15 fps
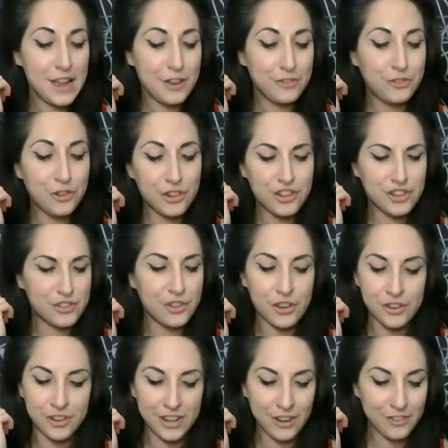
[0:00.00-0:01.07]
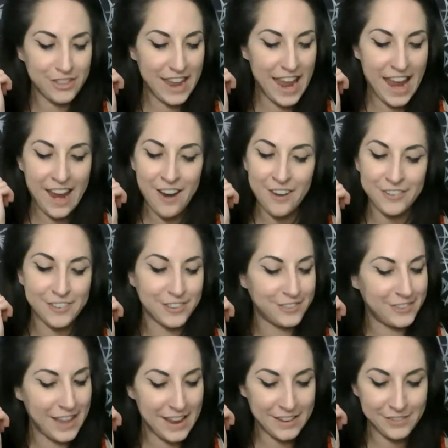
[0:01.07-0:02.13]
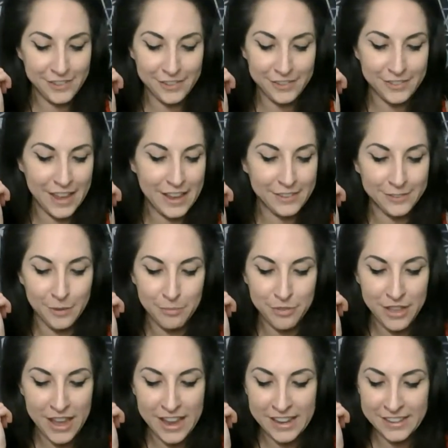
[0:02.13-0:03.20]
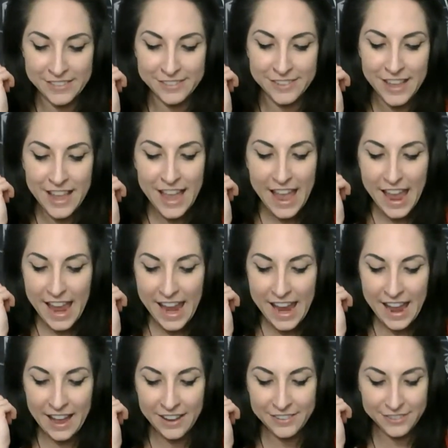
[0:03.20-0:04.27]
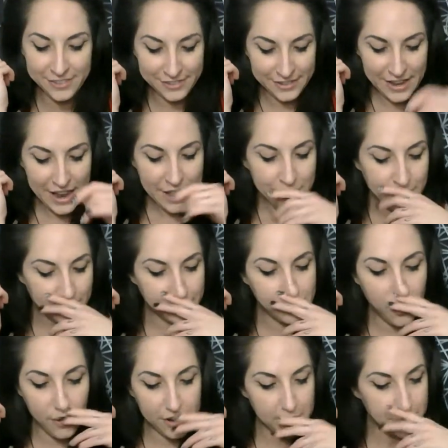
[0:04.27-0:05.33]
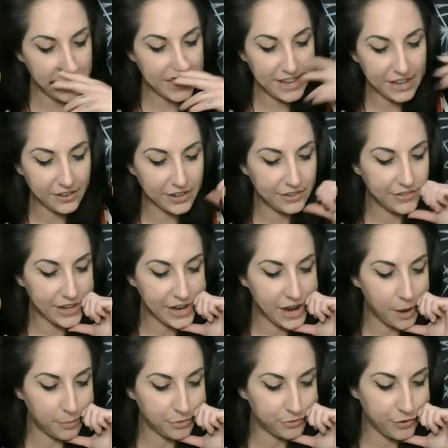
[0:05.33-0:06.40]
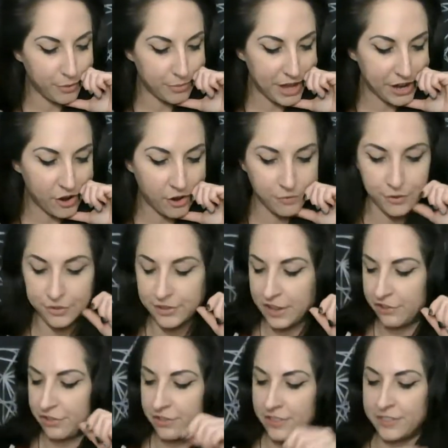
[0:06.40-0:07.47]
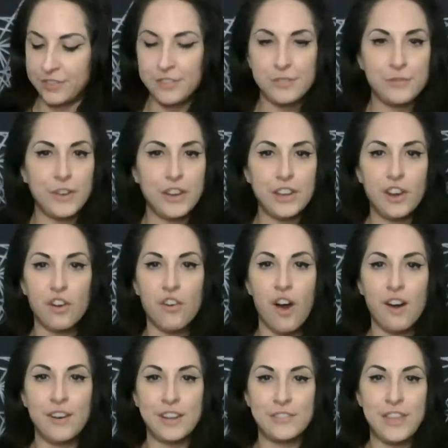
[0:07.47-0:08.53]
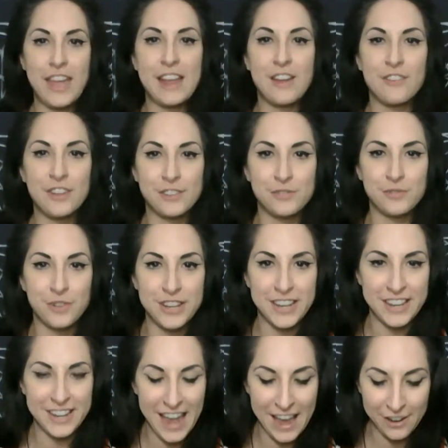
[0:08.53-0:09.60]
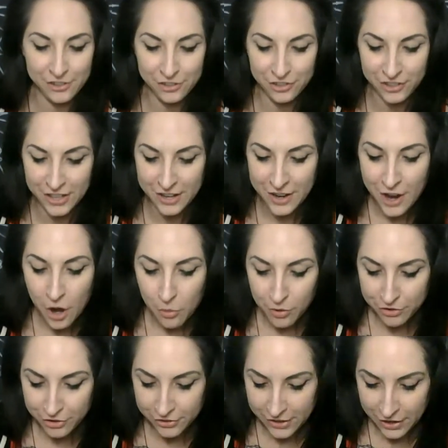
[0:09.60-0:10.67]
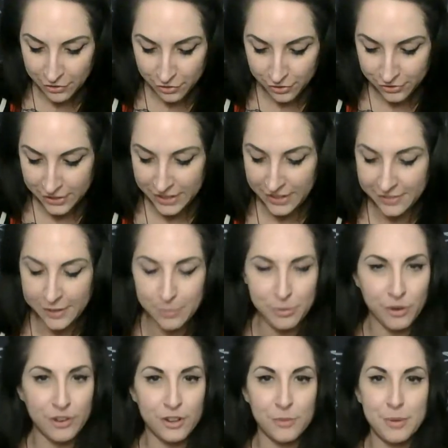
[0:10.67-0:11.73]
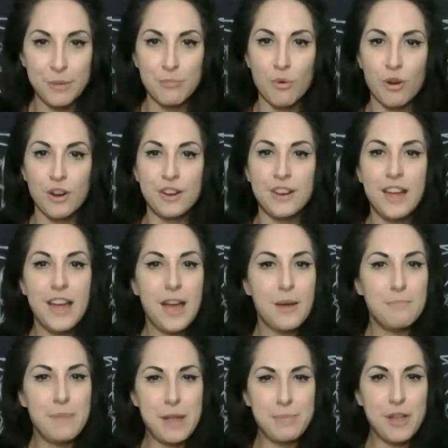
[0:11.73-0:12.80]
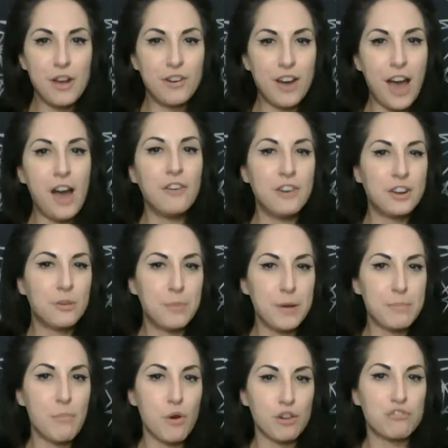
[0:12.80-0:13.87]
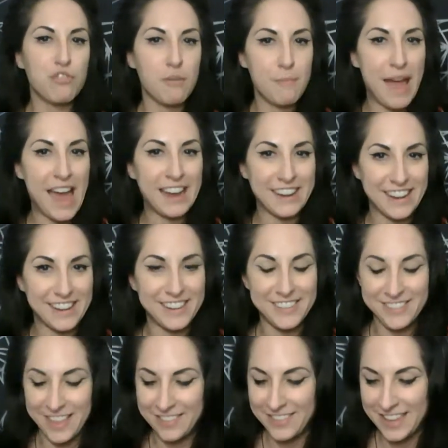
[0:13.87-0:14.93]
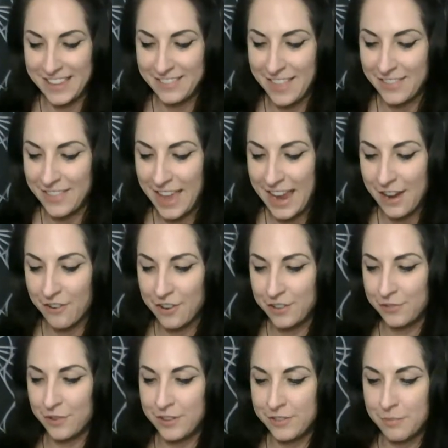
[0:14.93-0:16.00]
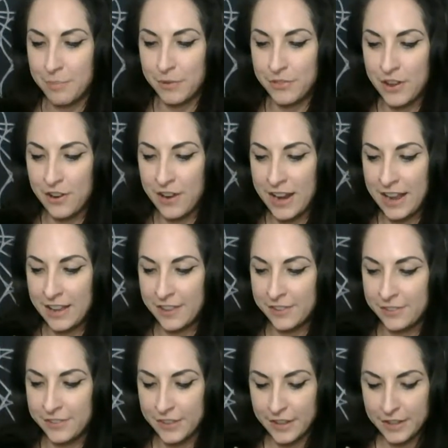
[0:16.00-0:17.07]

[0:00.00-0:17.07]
to, to clear the air, to say, to say some things. And there's going to be healing that comes from that conversation. This is feeling a lot like the Aries reading, actually, which is interesting, except a little bit more, maybe a, a little bit more dramatic than the than the Aries reason, but there is,